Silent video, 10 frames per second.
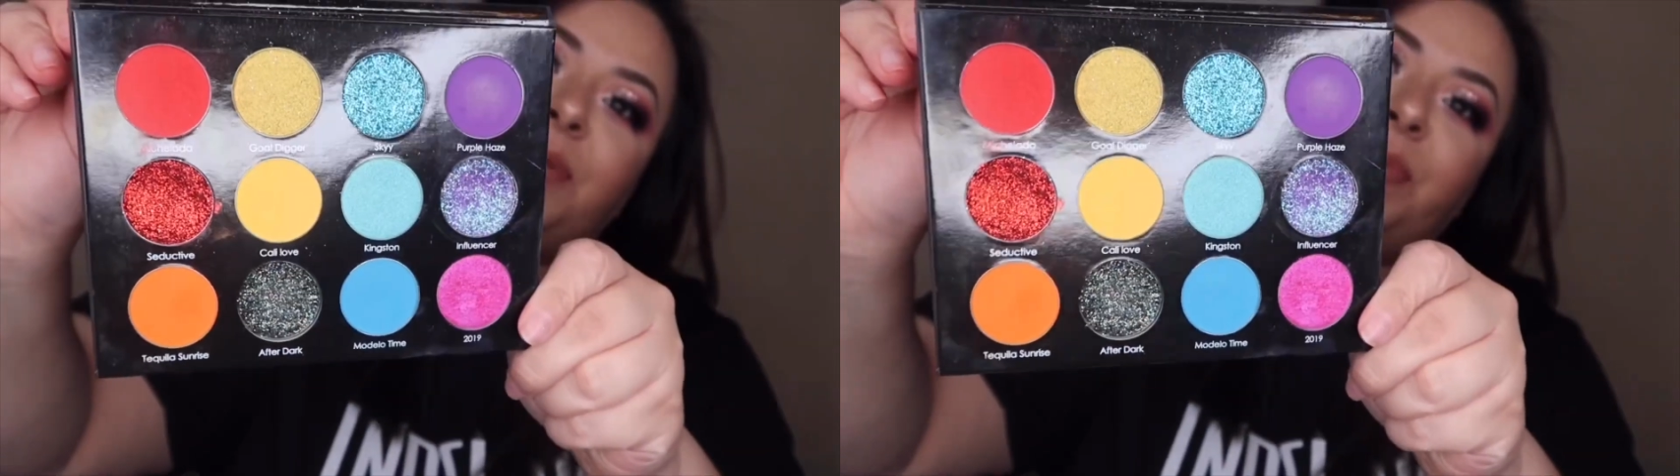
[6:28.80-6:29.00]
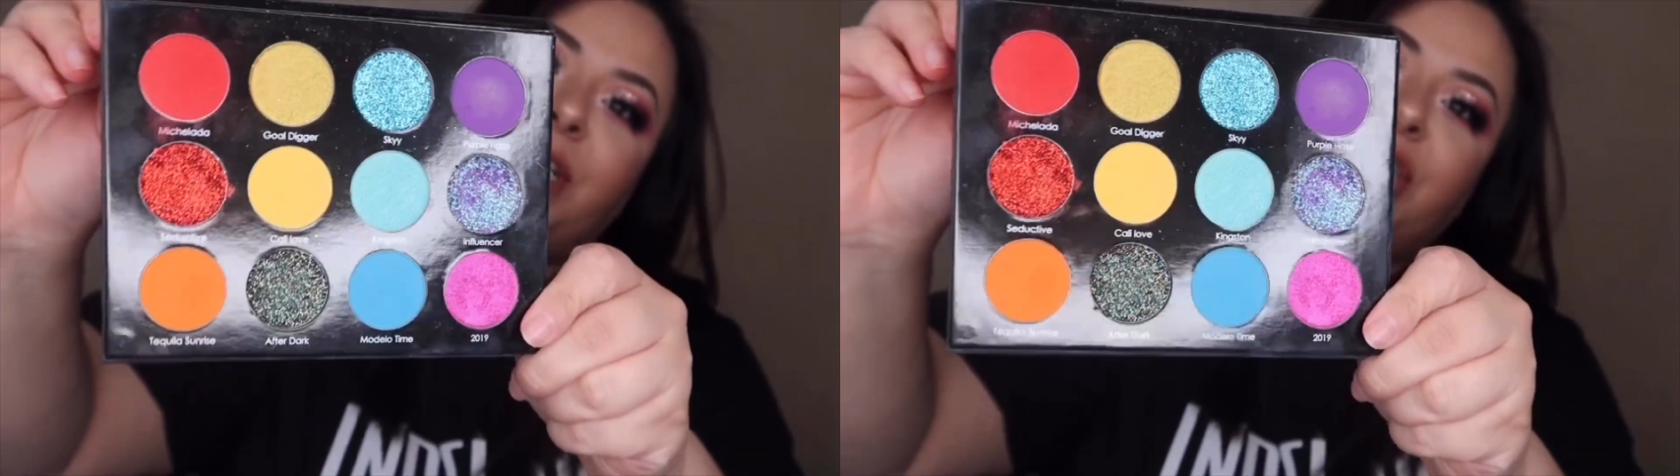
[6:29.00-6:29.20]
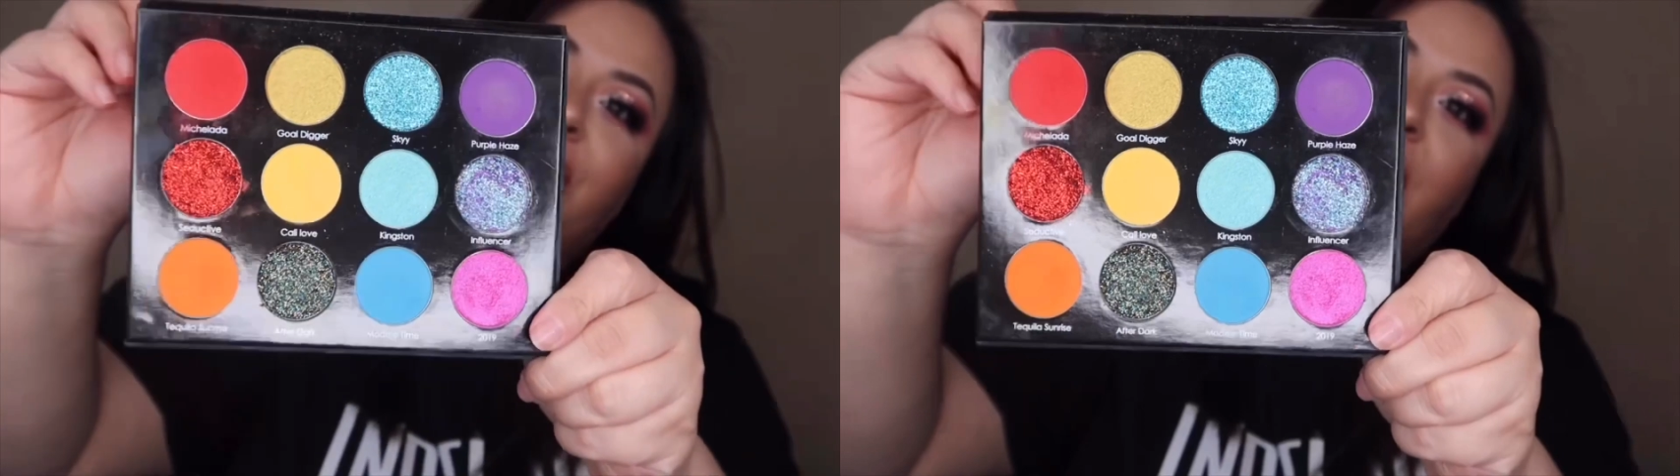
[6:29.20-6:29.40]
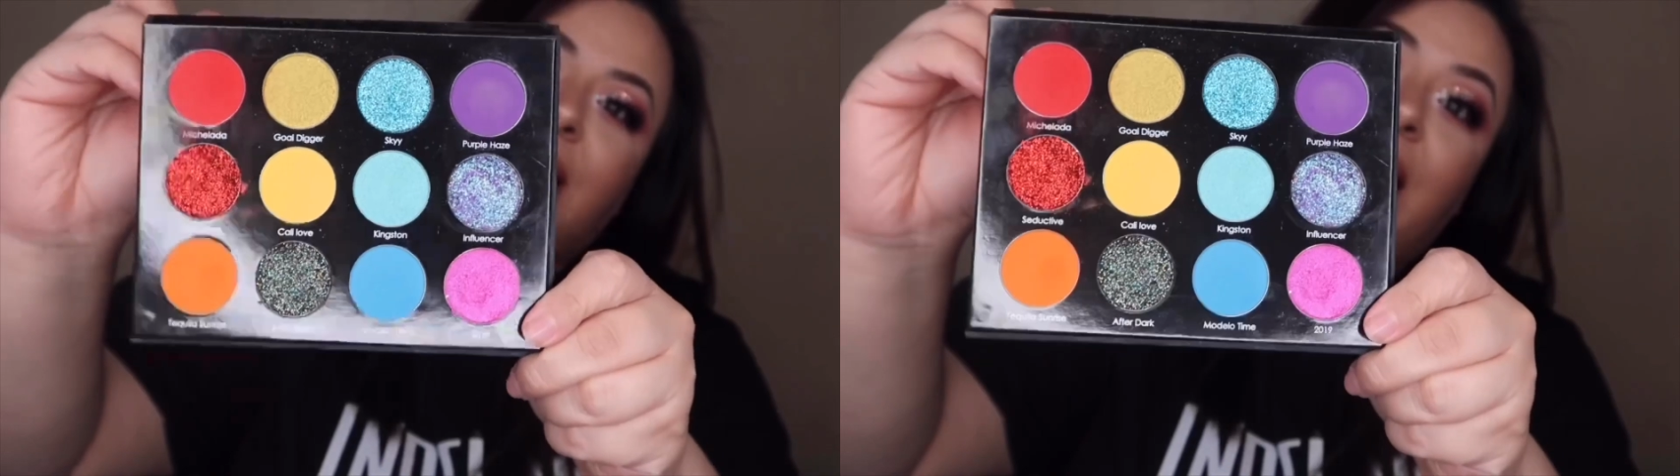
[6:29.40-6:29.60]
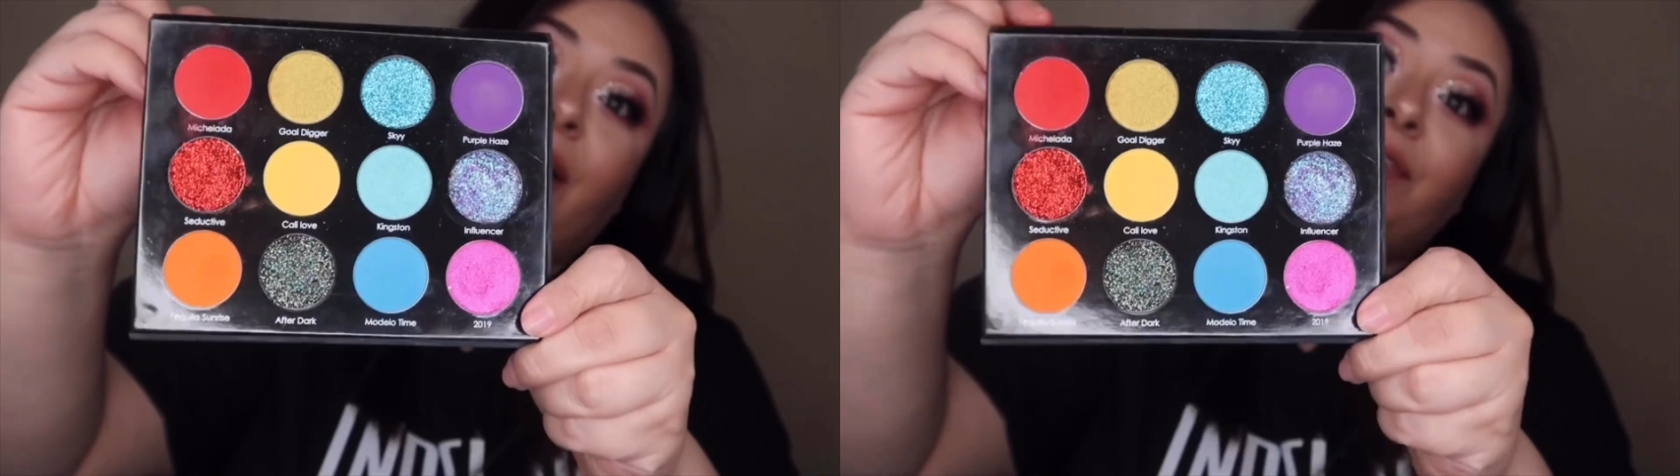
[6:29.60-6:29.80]
pretty
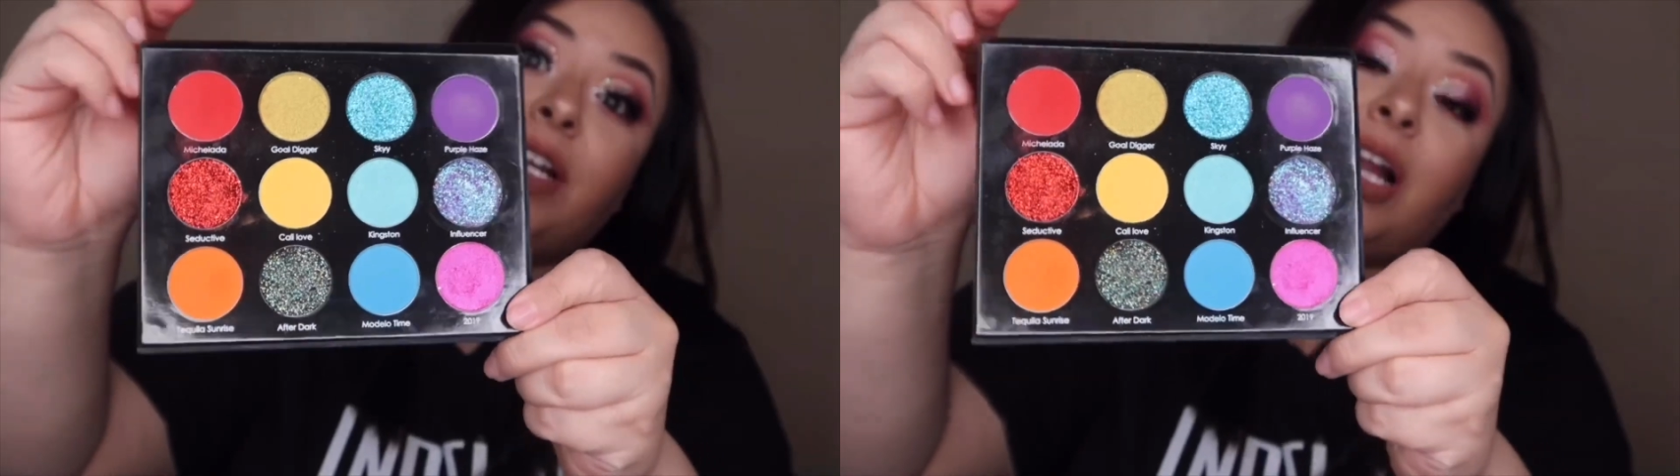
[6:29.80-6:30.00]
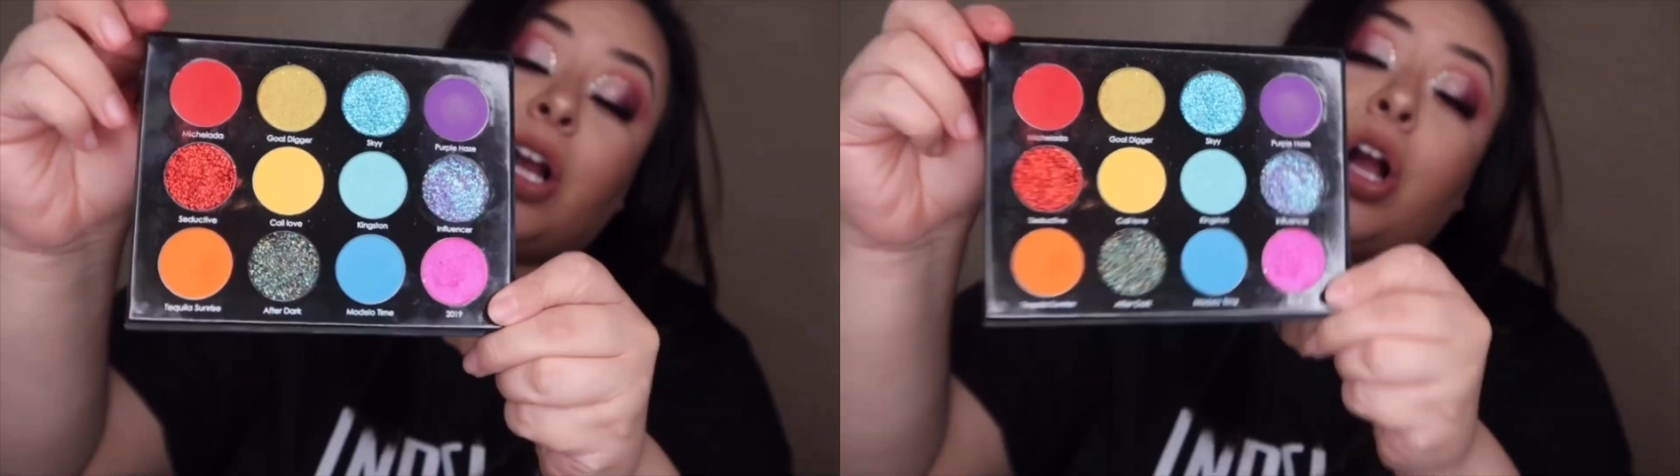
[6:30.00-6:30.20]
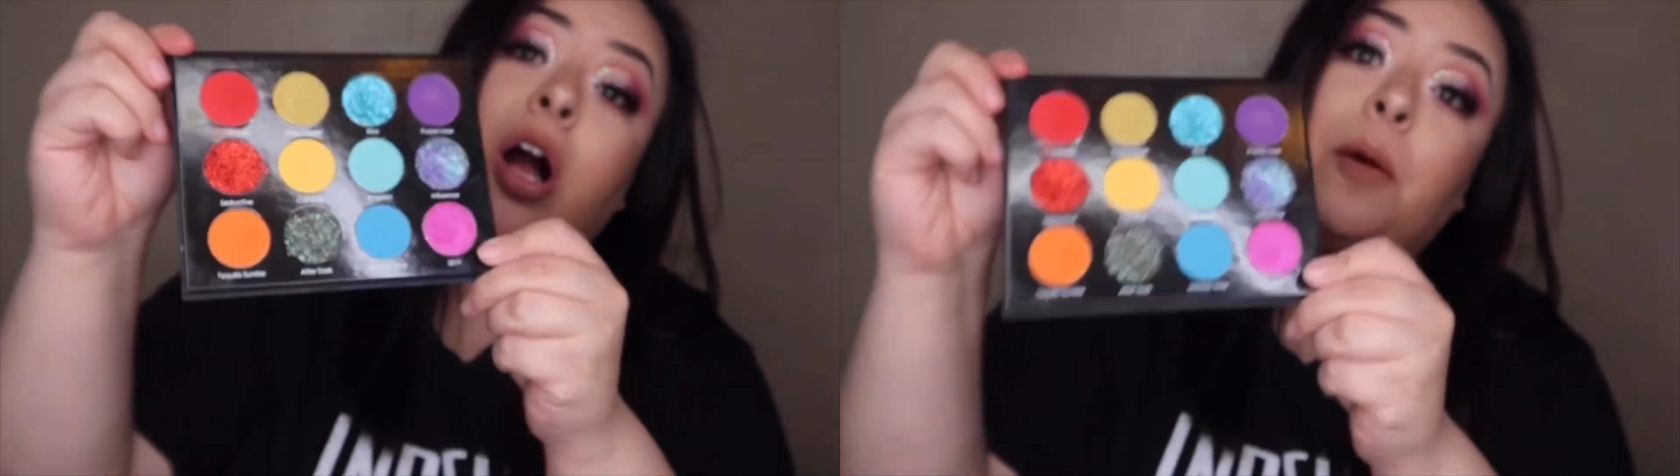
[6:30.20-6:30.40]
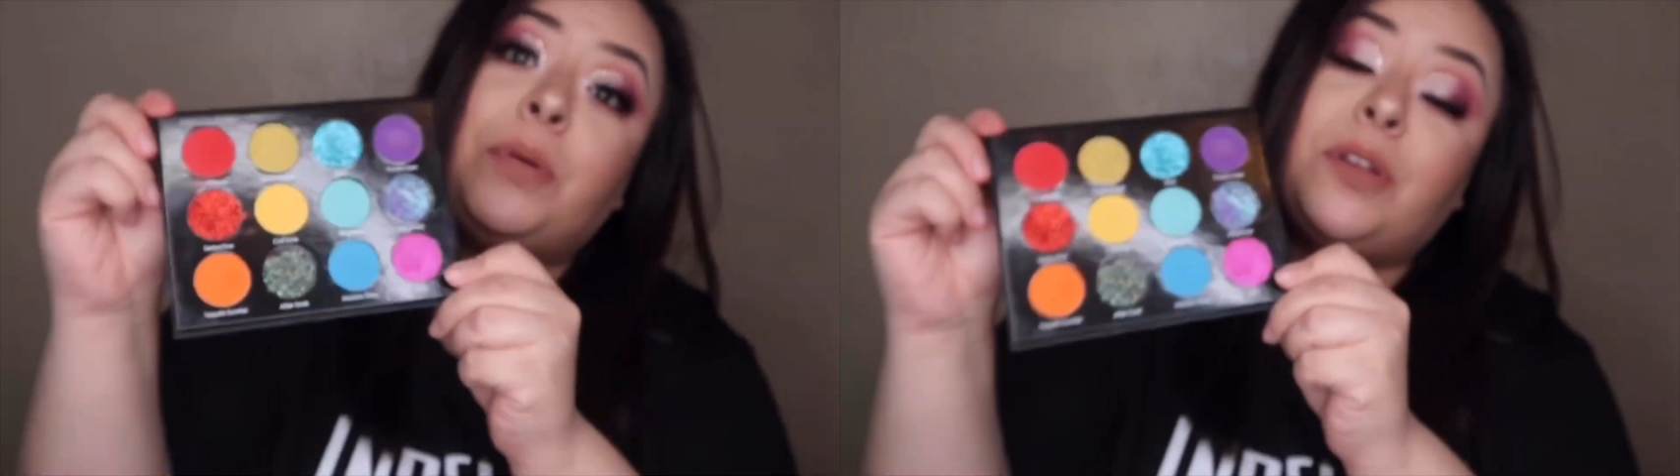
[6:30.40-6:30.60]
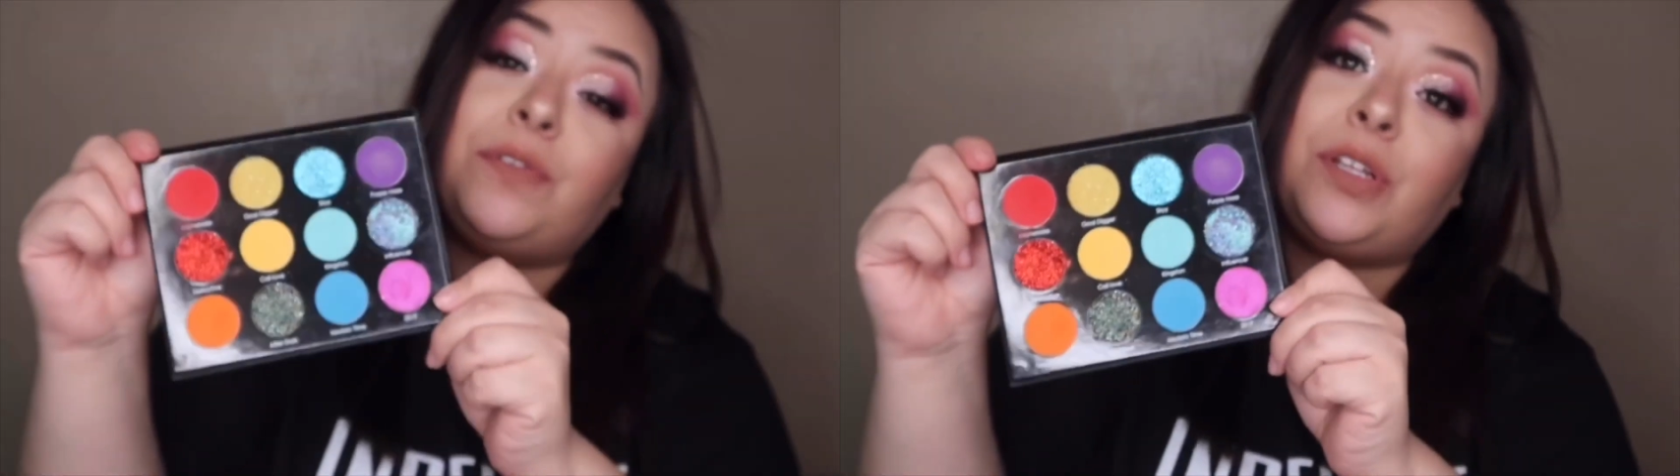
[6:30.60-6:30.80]
shades I've done a
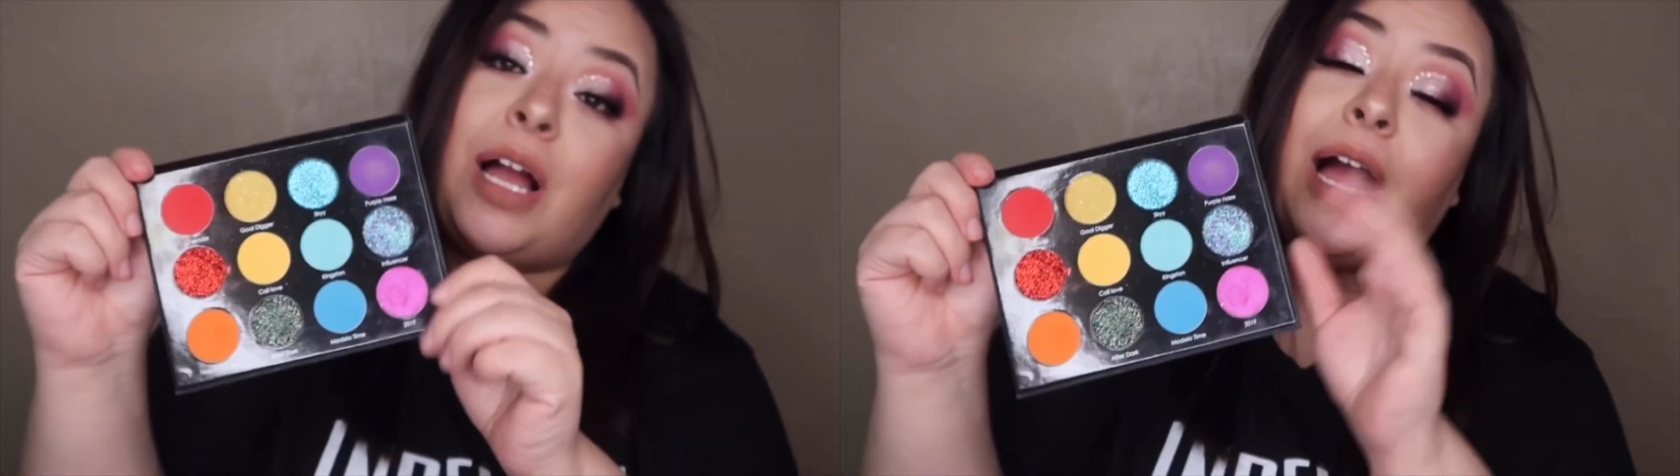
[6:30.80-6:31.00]
couple of